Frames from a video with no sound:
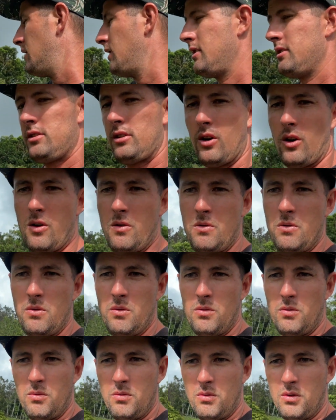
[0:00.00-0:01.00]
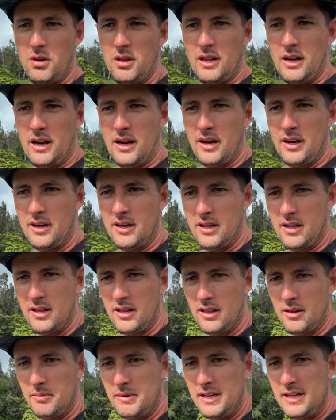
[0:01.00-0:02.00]
So we'll
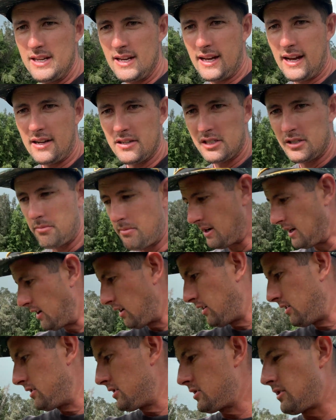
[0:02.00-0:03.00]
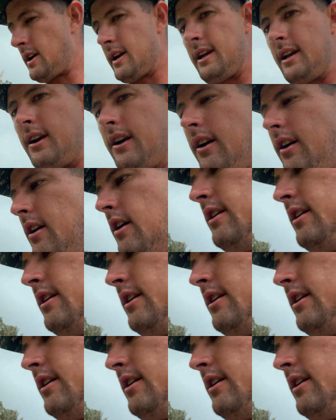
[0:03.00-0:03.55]
let me dig out some arrows right here